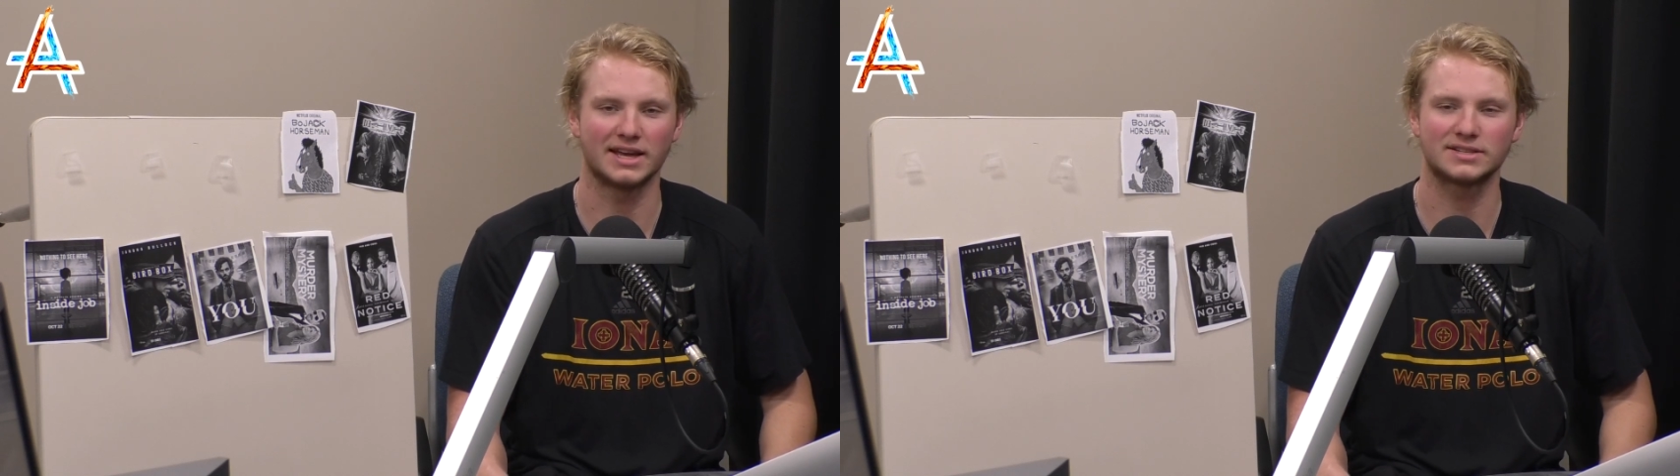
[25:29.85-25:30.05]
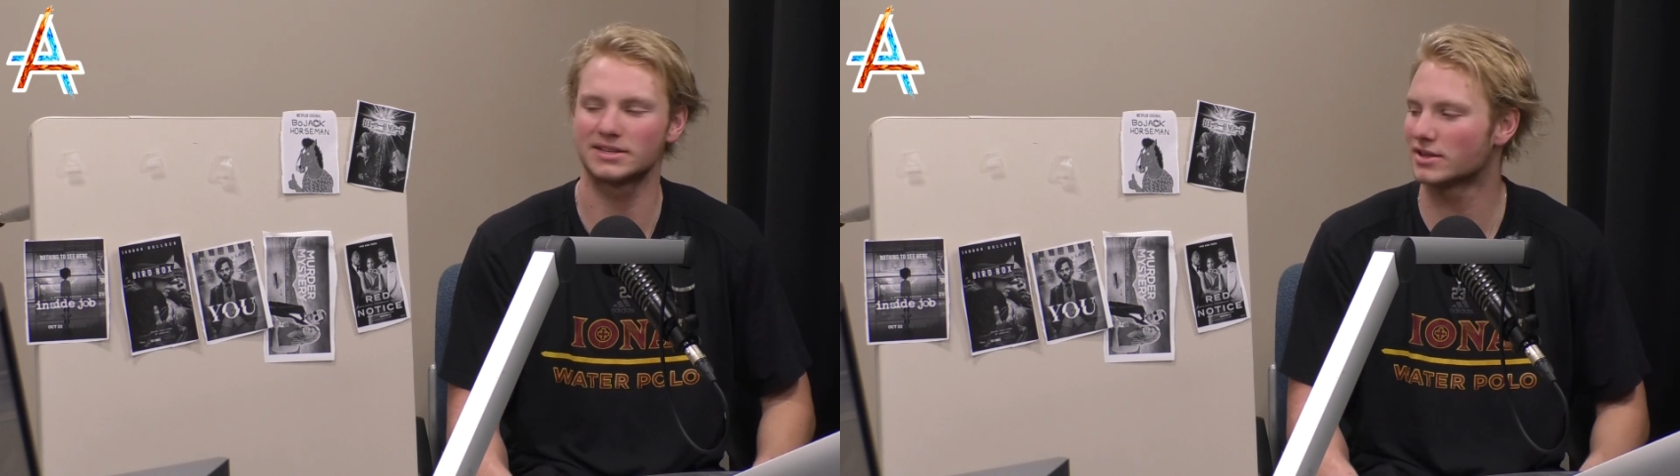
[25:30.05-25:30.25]

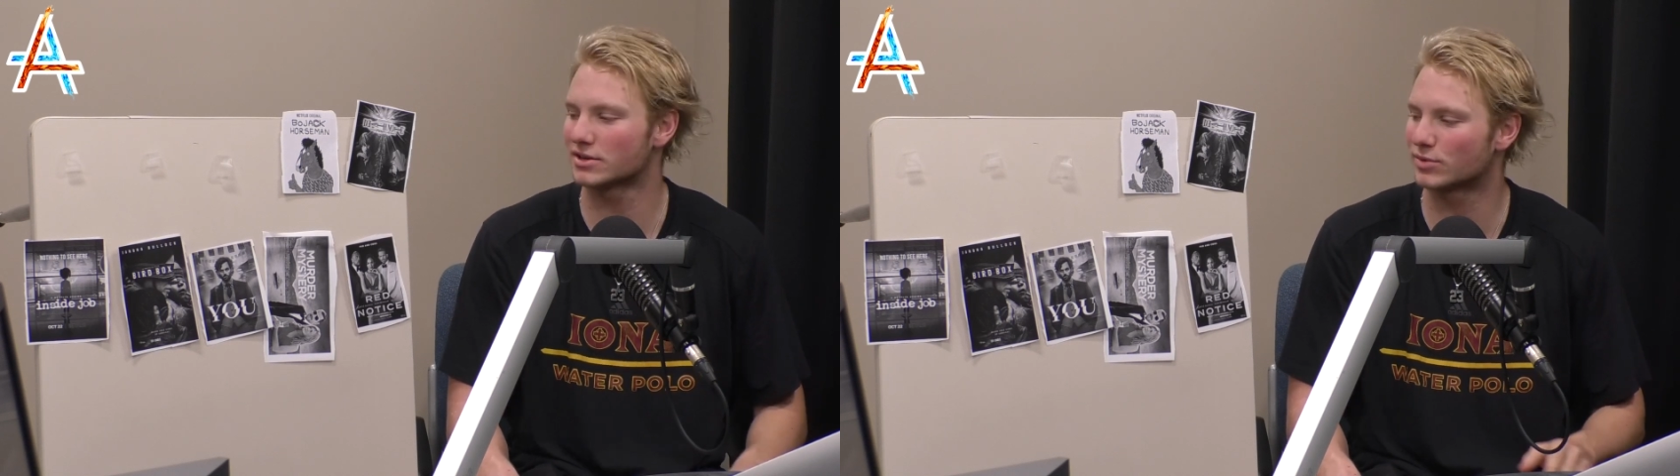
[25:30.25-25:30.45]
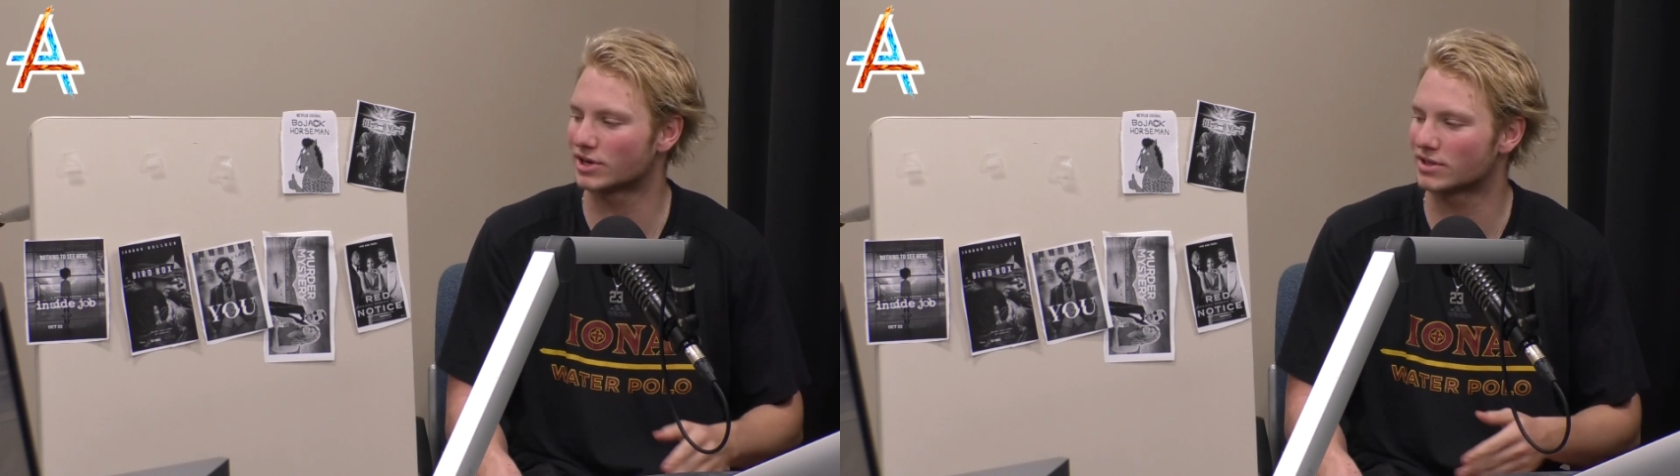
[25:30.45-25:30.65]
It's another
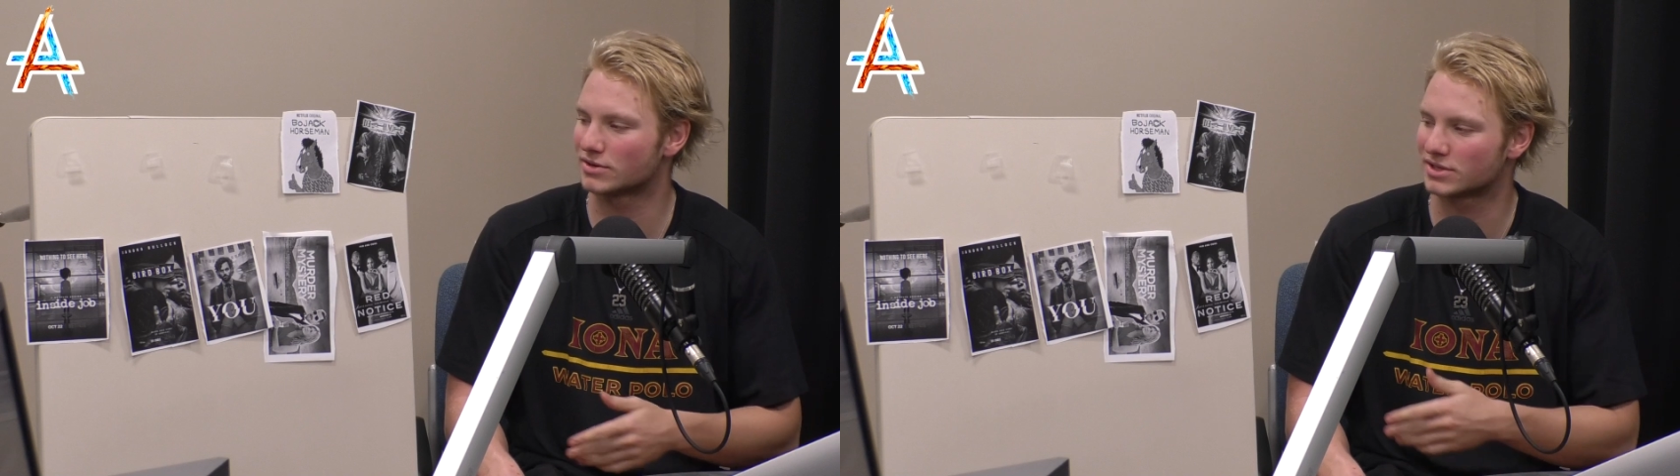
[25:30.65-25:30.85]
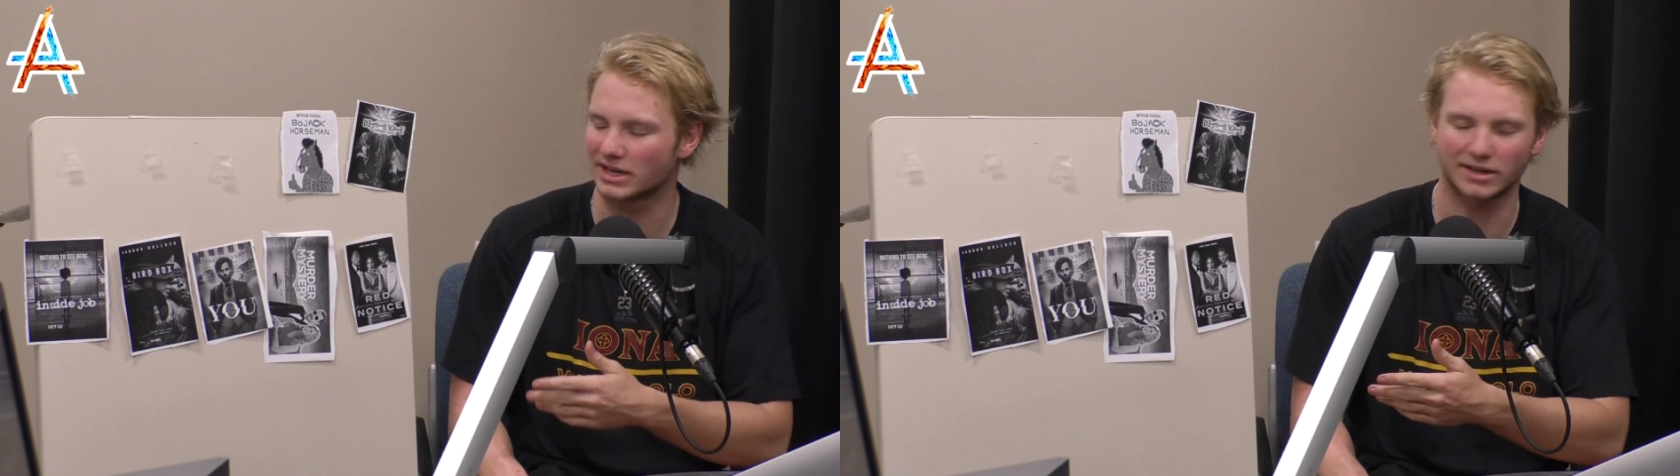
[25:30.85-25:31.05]
one of
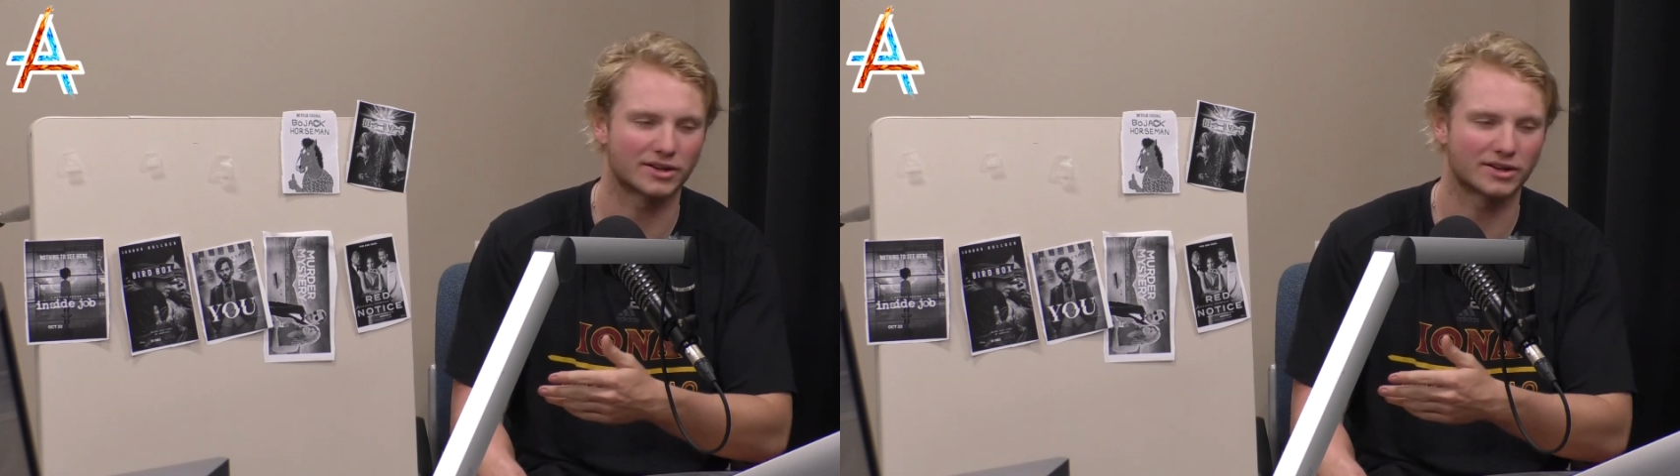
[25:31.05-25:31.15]
those like